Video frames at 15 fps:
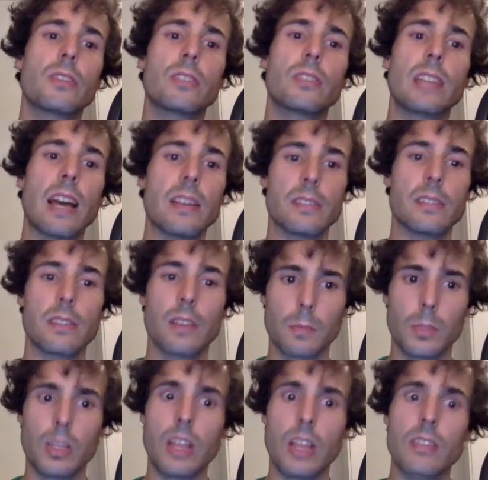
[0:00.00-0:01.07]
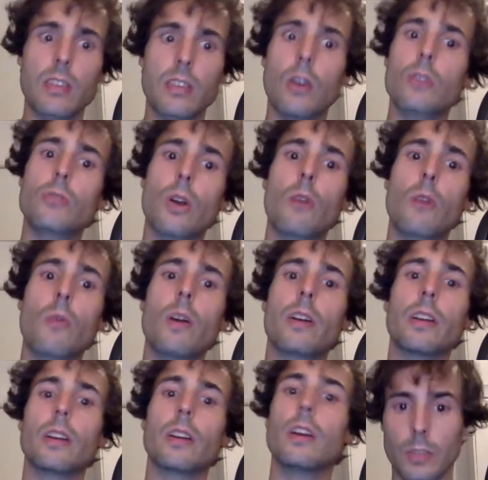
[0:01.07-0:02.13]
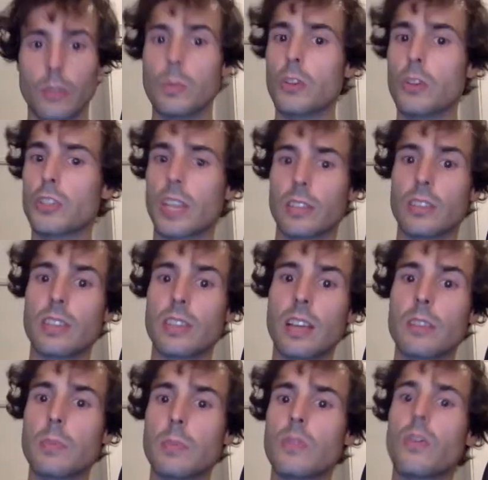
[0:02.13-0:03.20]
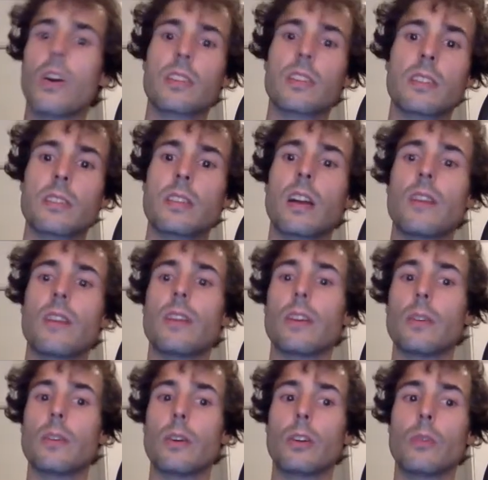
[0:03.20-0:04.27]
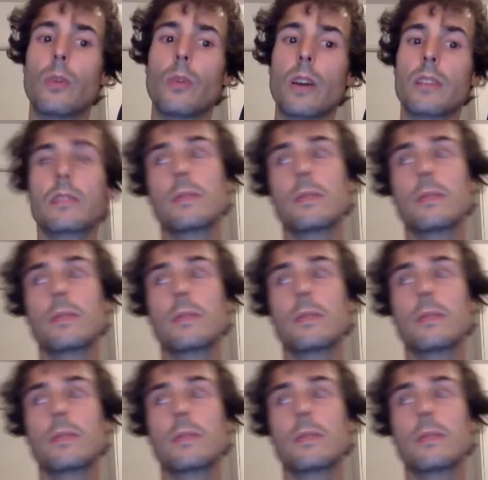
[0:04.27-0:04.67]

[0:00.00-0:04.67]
size. But that's also a warning. You must check the size before accessing a value, otherwise,